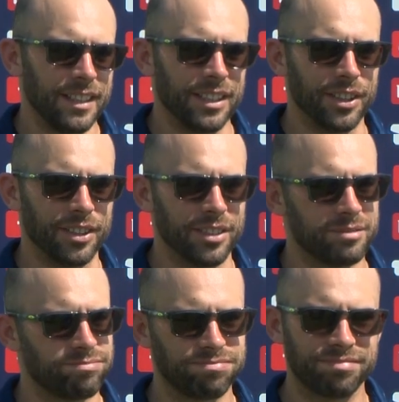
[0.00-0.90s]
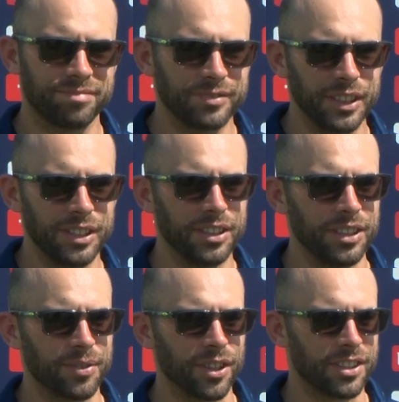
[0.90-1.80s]

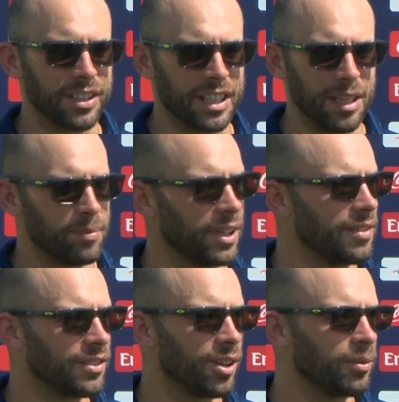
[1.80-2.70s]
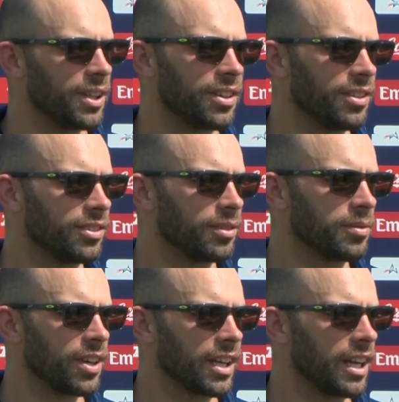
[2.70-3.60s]
You've got to keep believing the whole way through. So
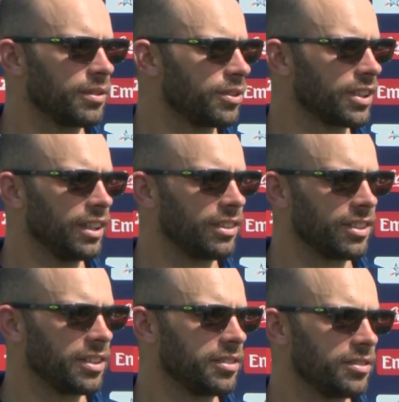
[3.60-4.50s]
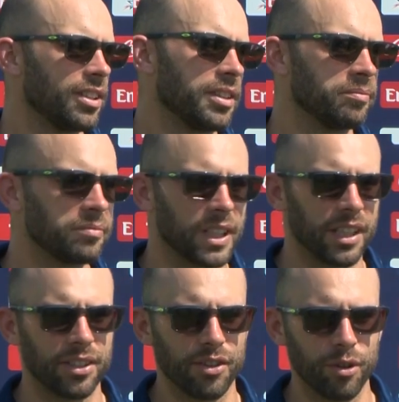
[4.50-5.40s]
we've got guys with skills to
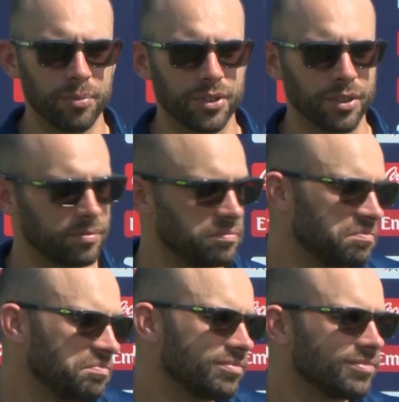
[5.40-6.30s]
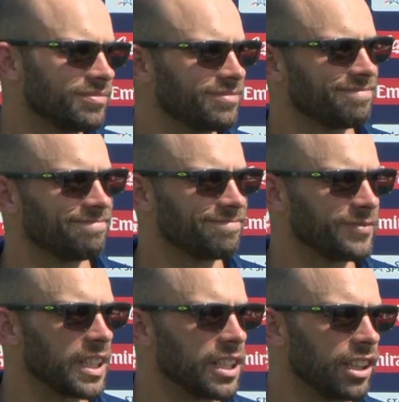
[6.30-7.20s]
clear the ropes. So
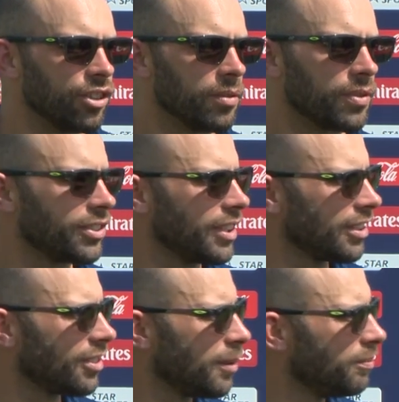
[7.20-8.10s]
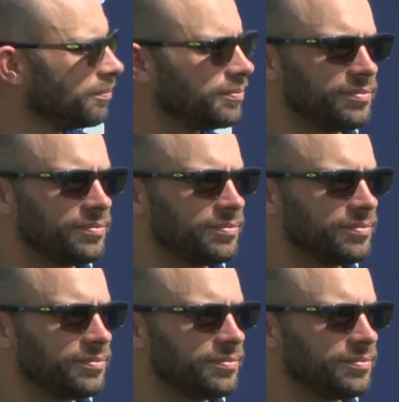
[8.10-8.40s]
it'll do it for us next time.